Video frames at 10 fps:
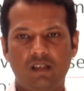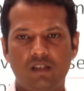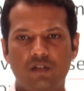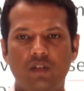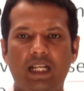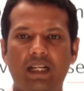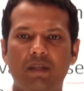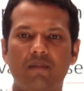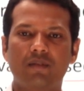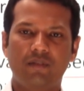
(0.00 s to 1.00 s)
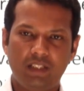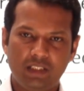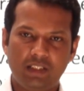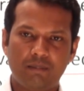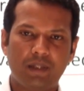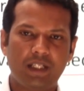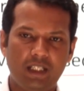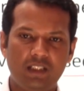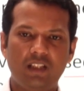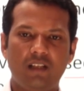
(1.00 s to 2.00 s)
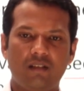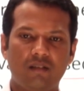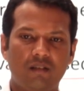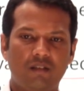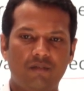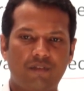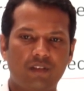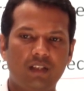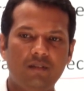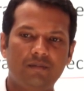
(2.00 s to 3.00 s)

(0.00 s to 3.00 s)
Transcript: So that becomes easy, pretty easy for the